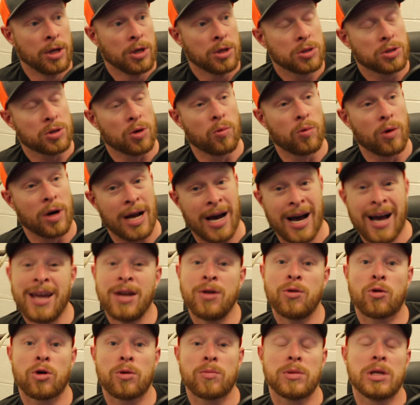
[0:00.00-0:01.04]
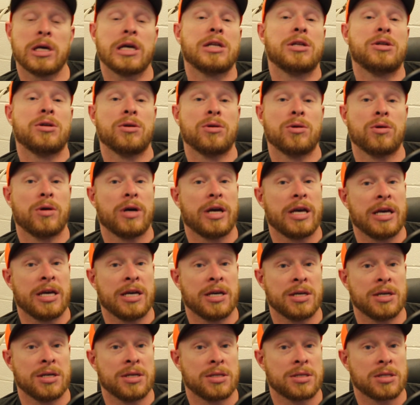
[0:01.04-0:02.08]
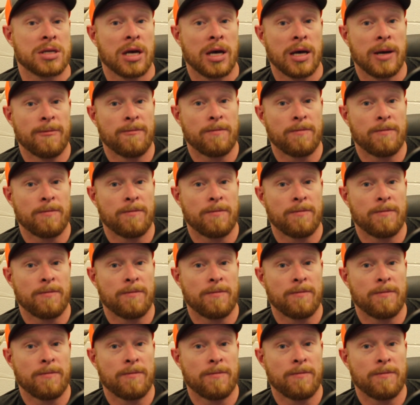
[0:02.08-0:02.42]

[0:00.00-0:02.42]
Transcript: So what I normally do is